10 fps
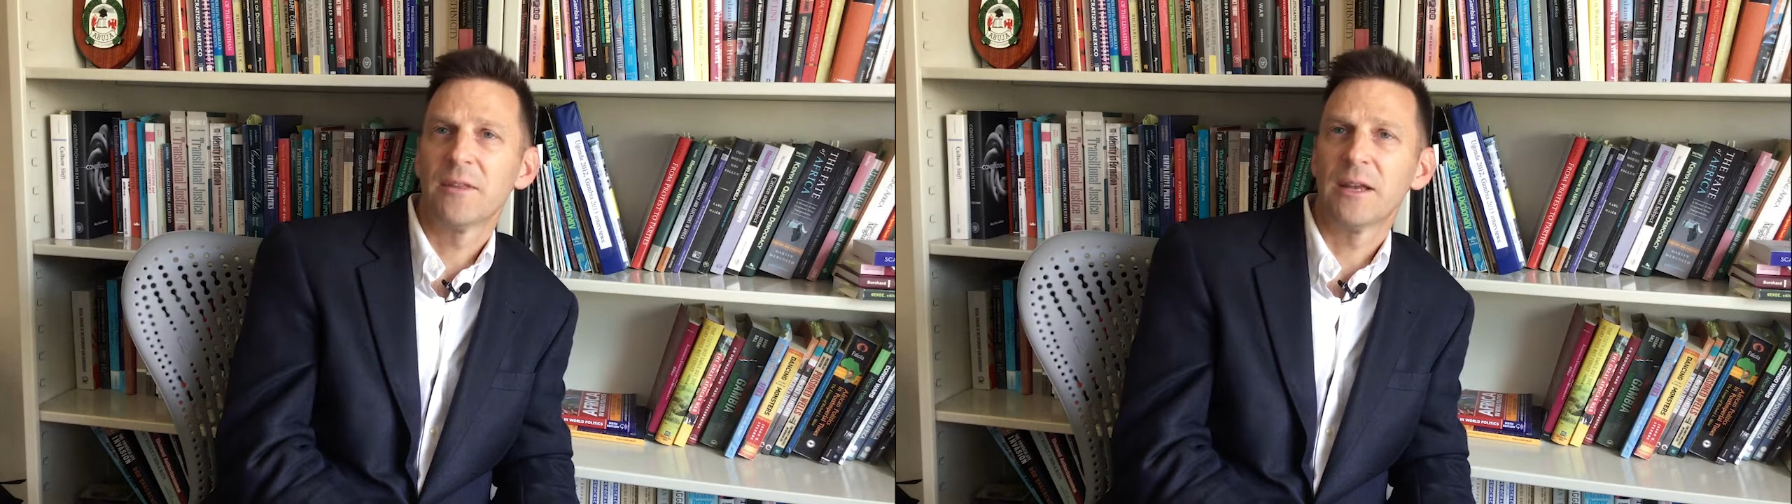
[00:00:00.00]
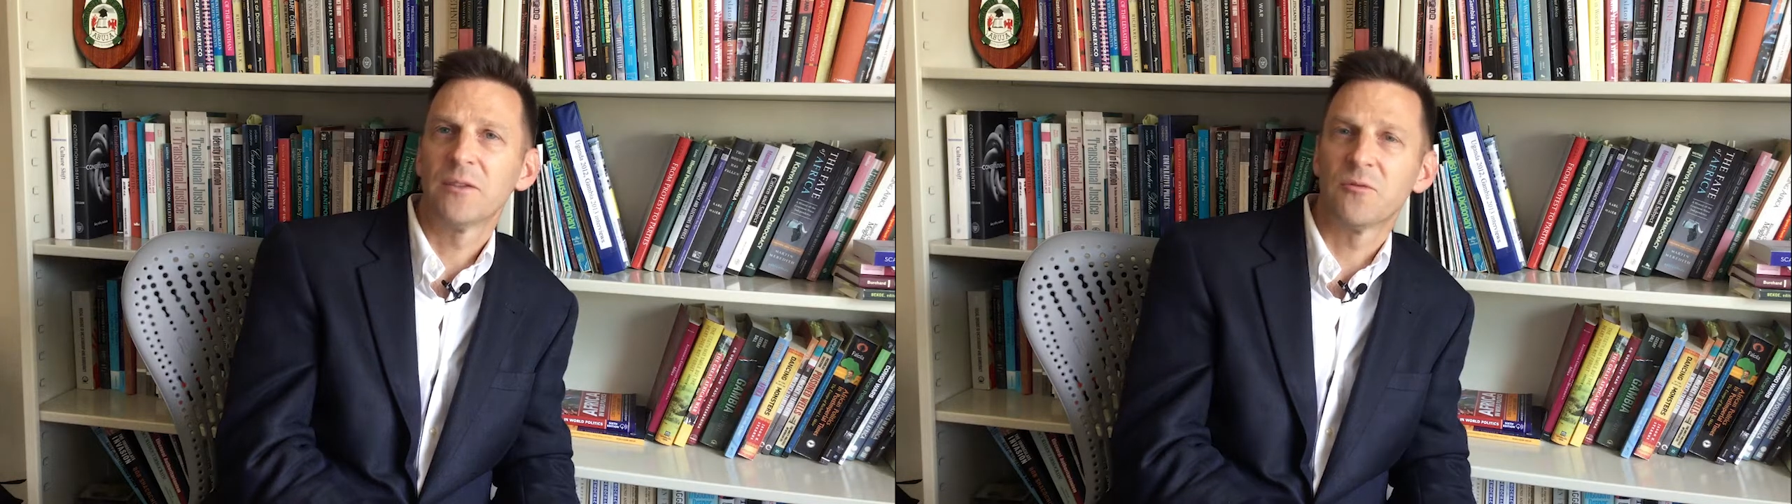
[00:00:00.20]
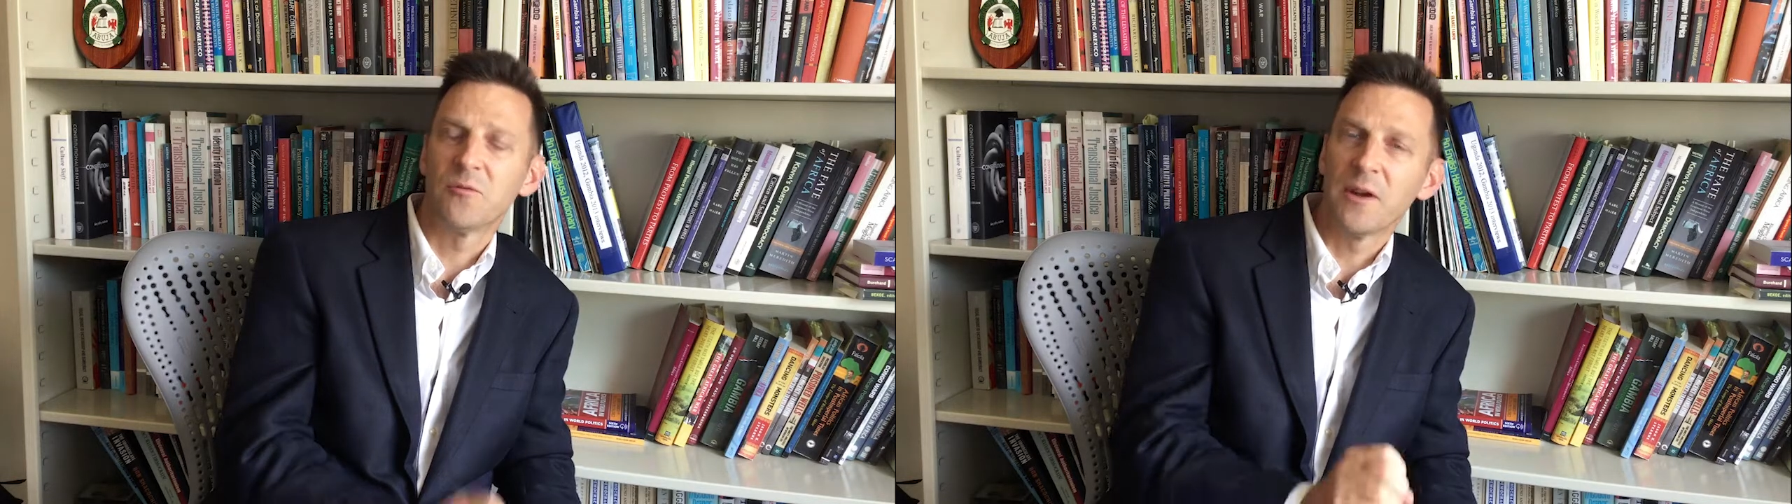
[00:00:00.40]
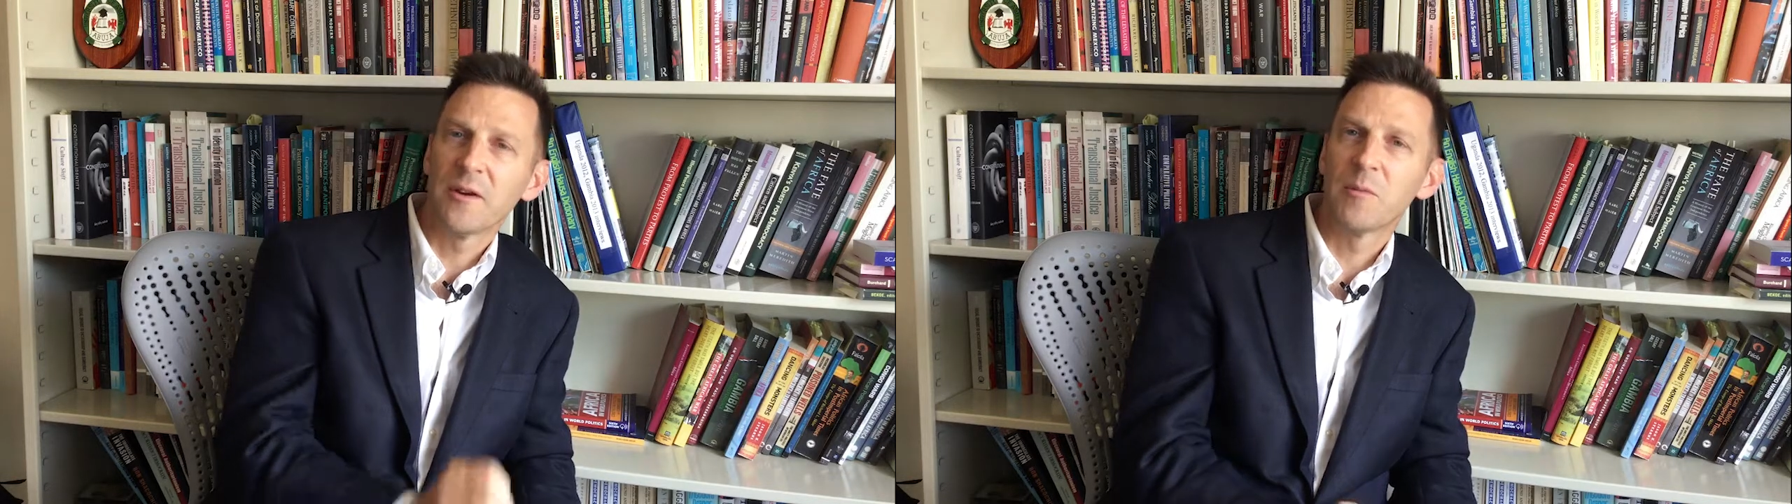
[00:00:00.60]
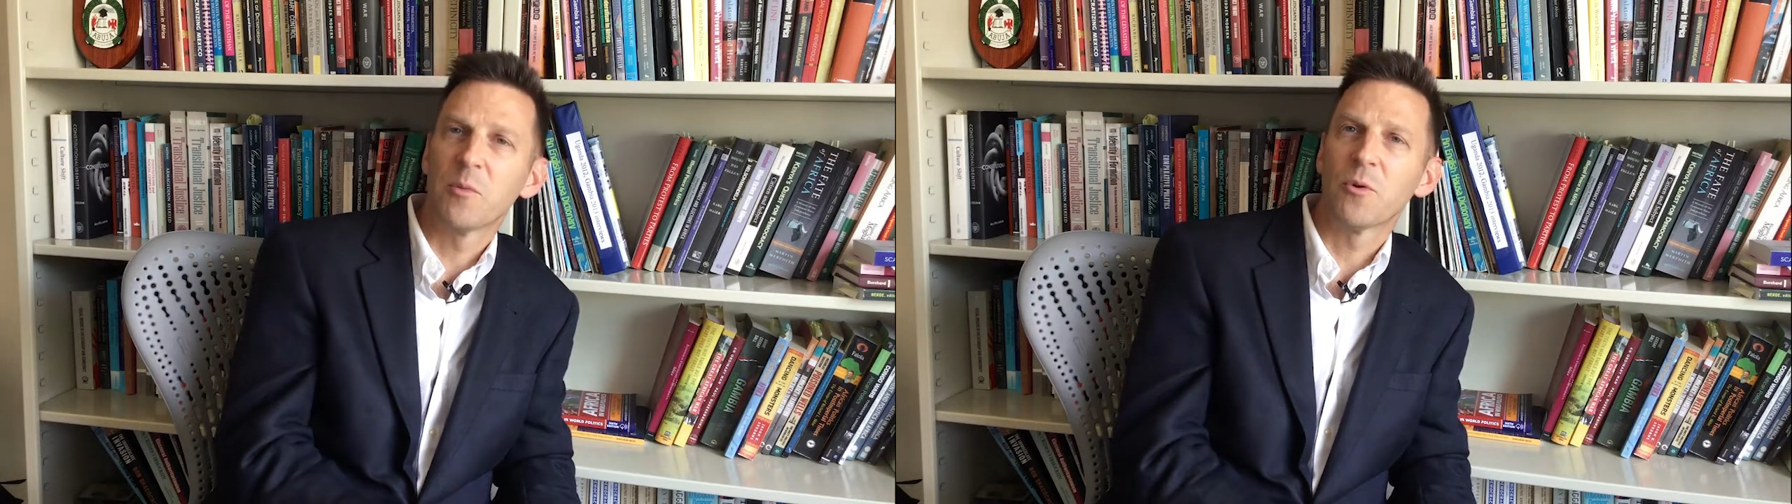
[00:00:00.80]
That it's
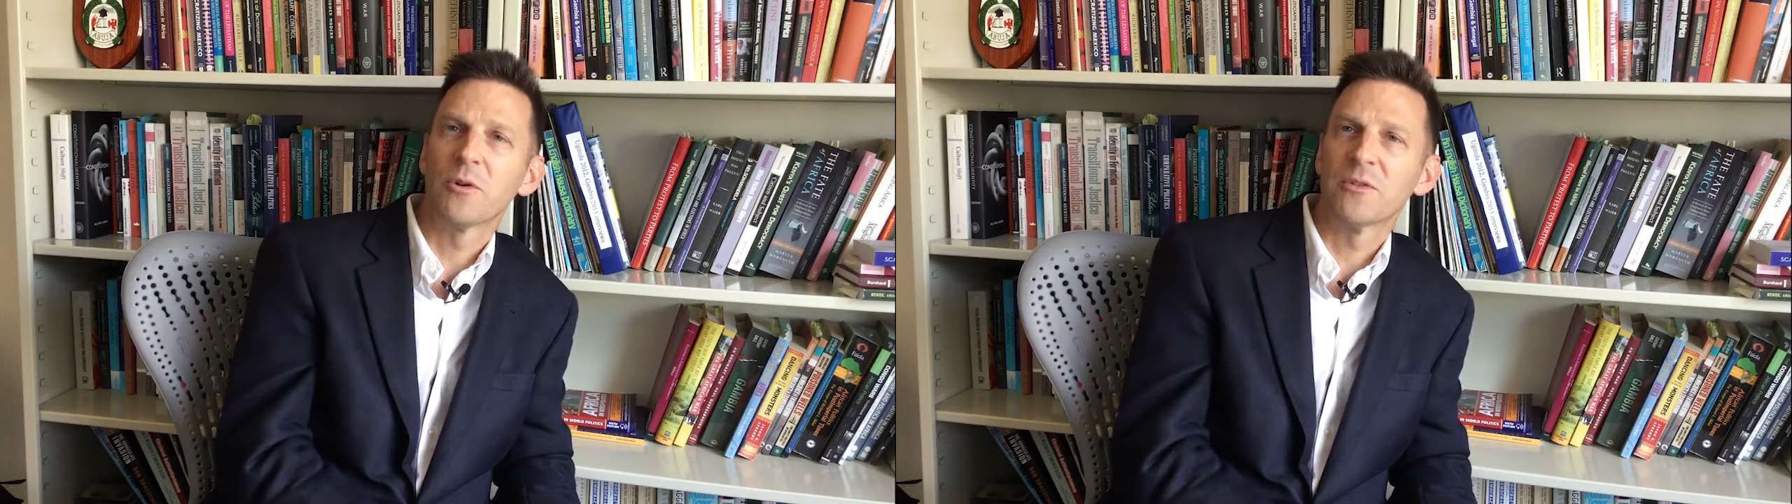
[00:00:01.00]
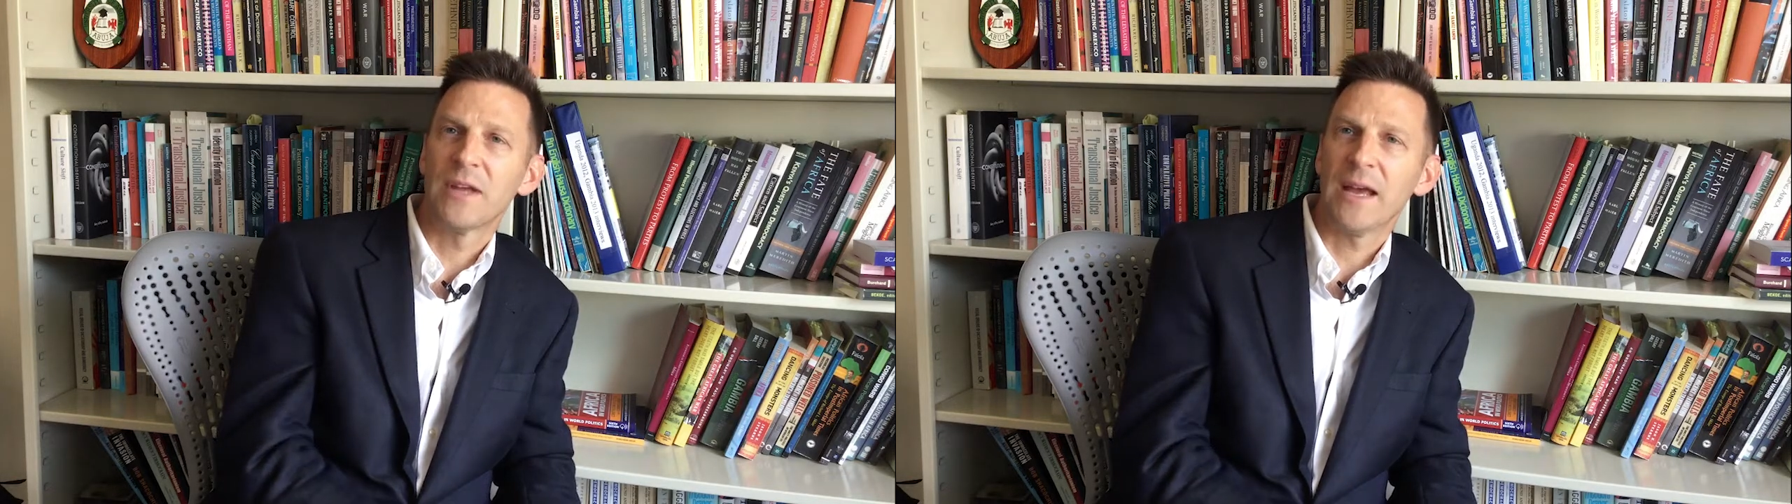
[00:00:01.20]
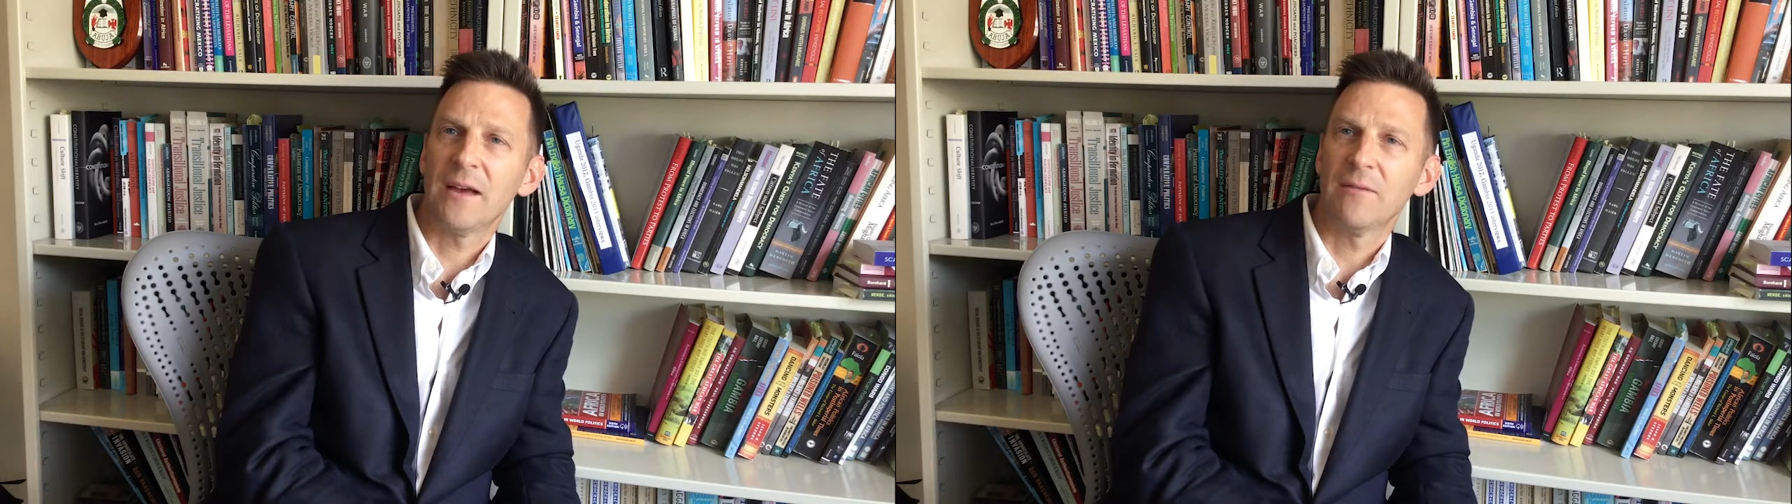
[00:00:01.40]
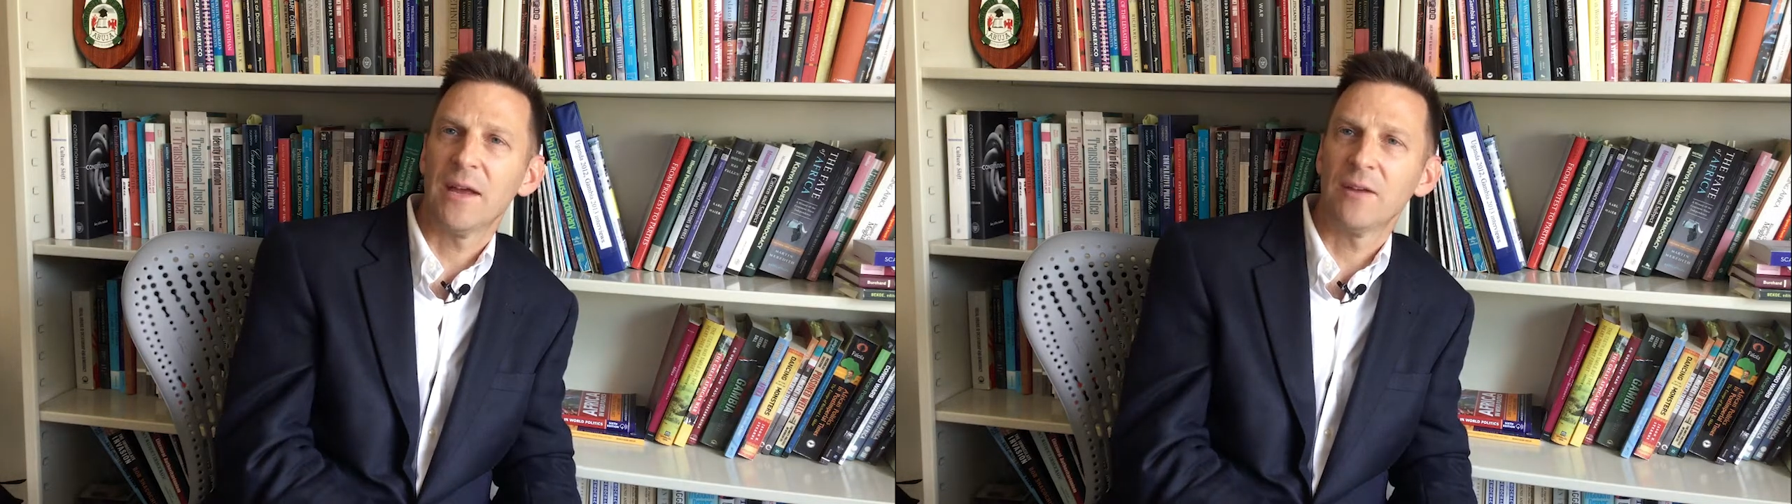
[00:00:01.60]
very important to have